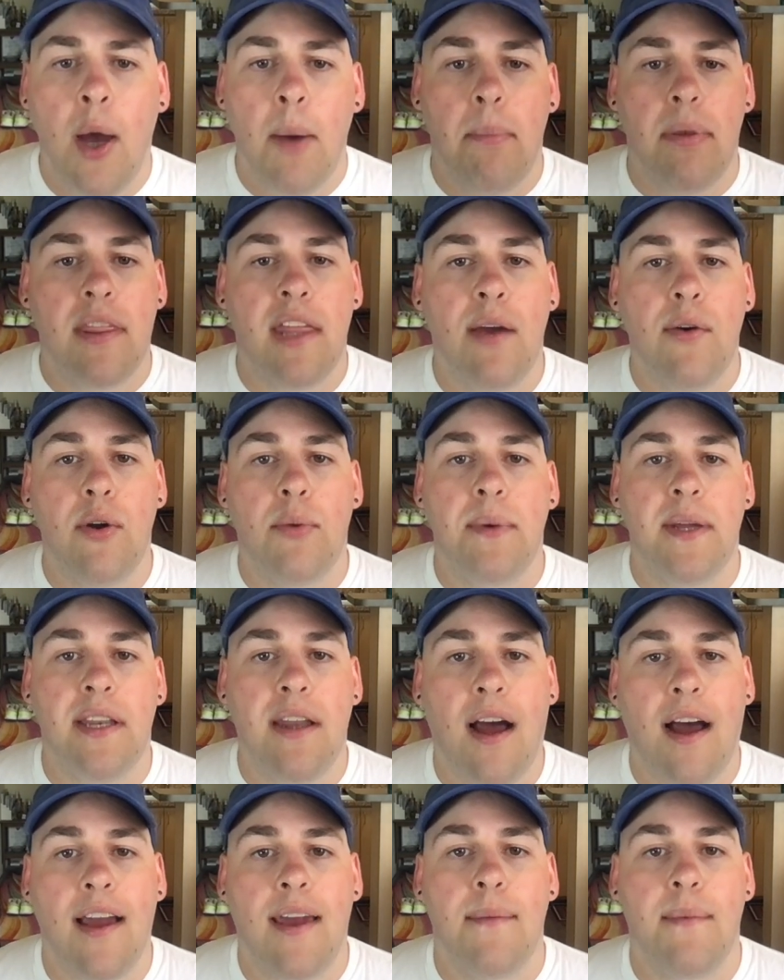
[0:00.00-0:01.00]
But they would be
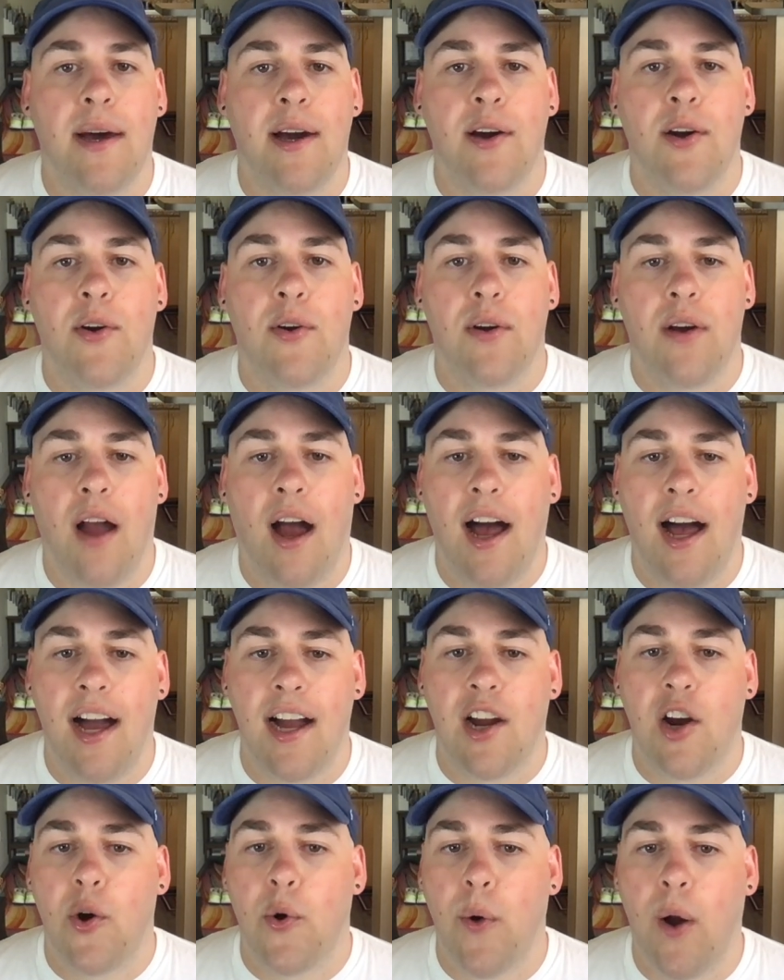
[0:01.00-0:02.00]
talking
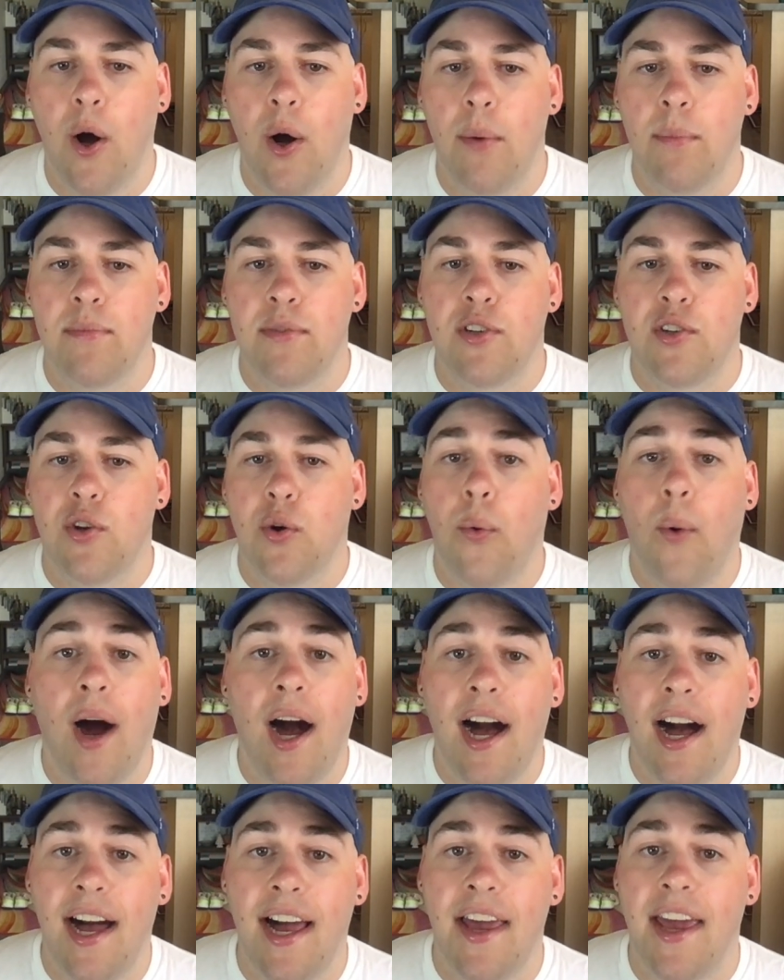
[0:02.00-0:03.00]
about chrome
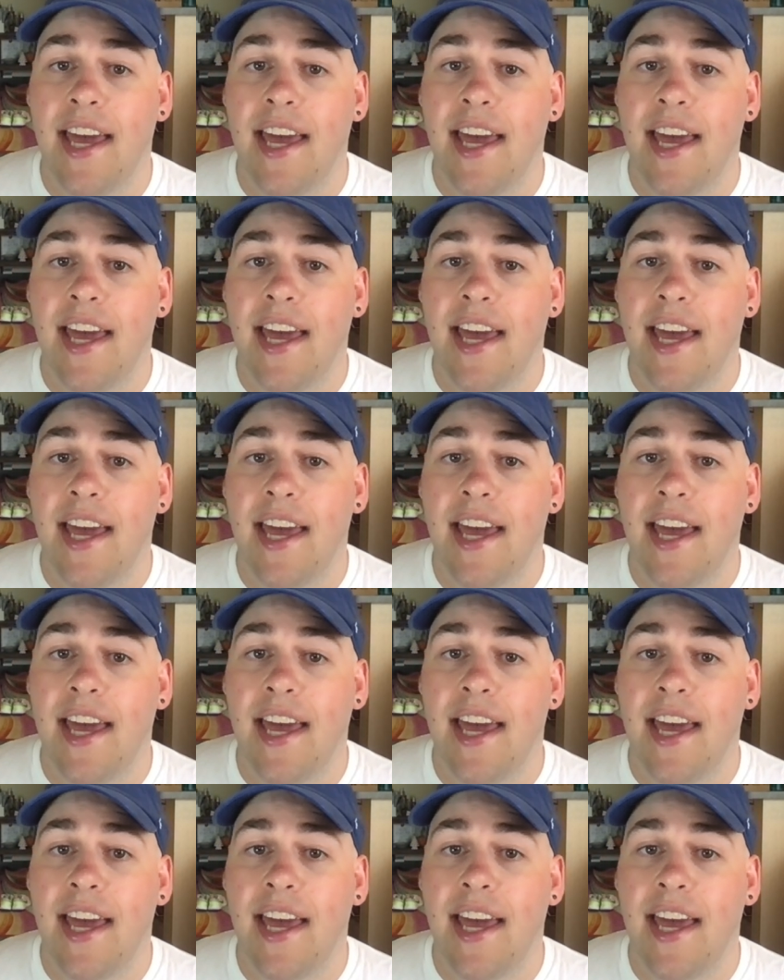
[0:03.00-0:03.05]
3